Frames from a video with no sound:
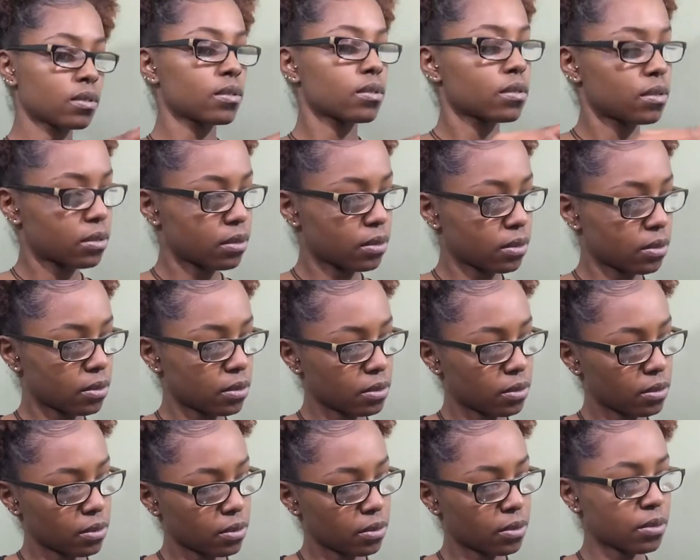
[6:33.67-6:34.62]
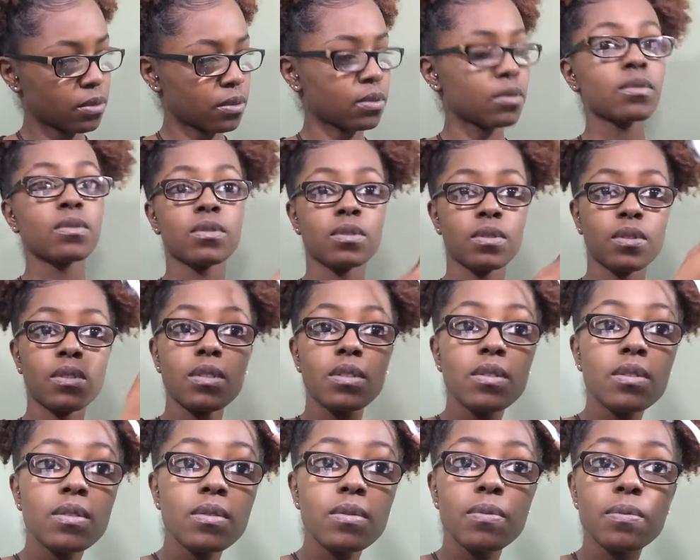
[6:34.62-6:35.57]

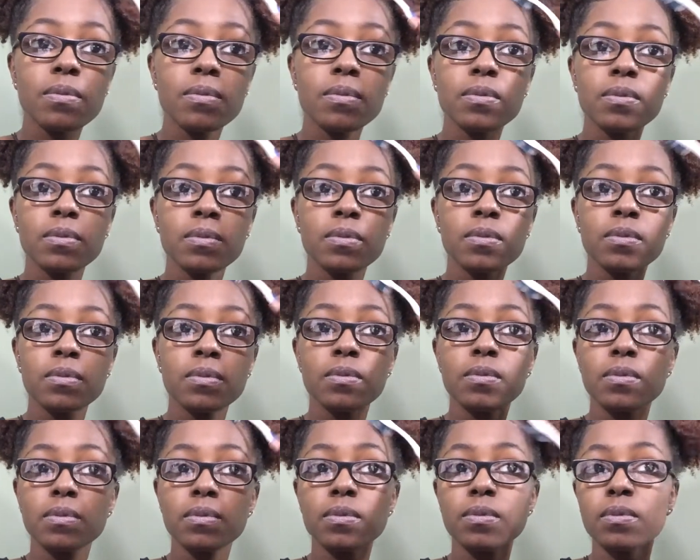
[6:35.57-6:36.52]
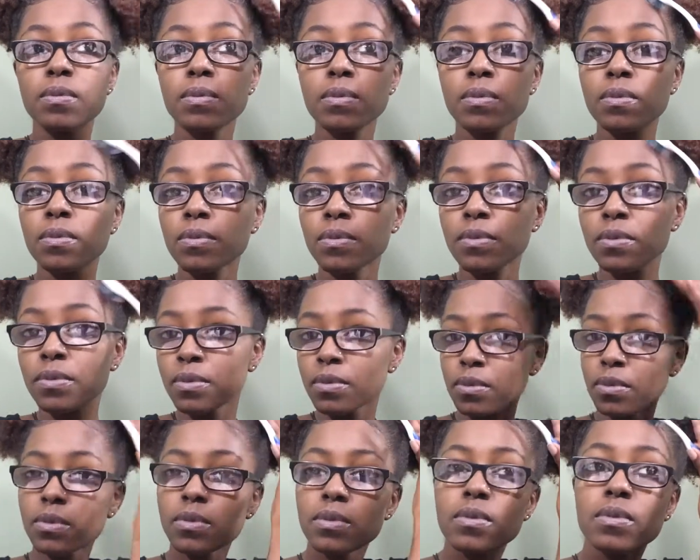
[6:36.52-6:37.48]

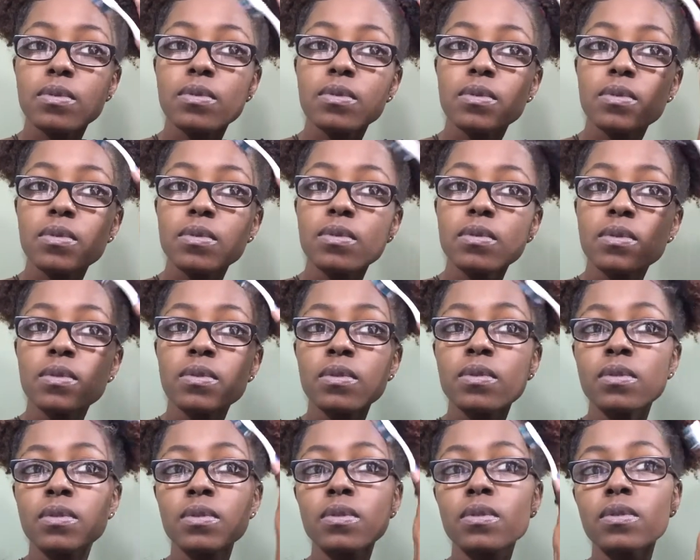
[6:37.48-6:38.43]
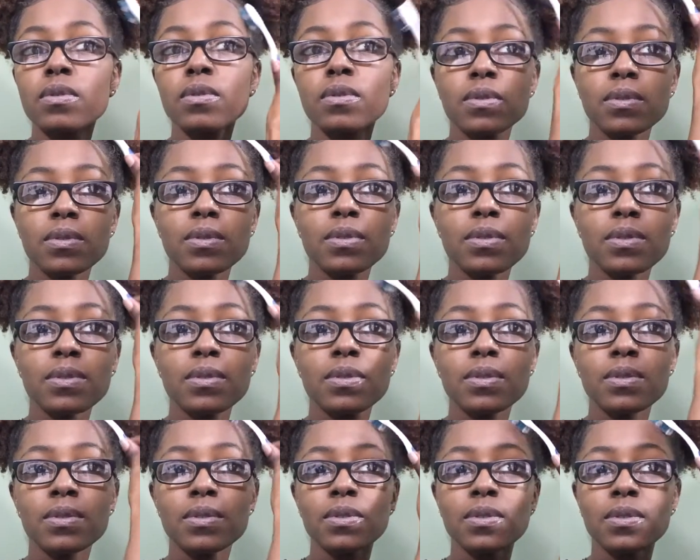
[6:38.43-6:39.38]

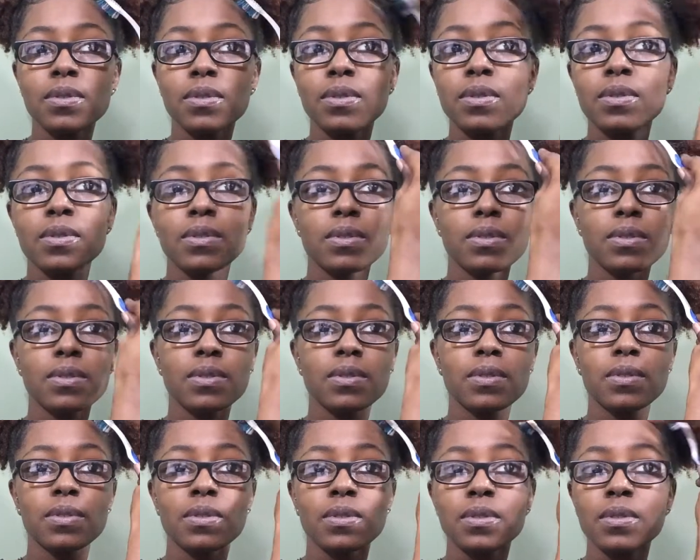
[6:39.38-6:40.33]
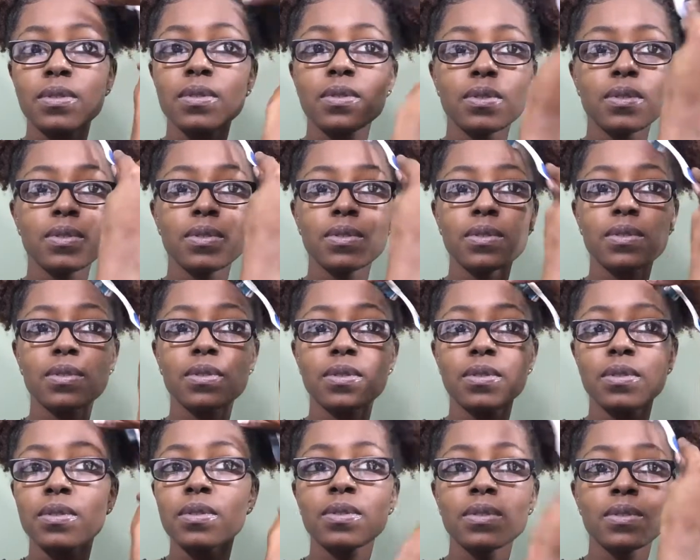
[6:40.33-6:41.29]

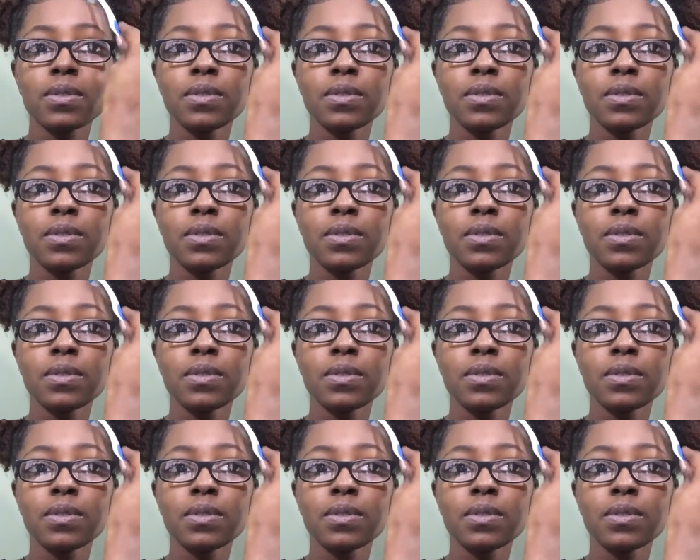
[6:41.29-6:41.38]
(silence)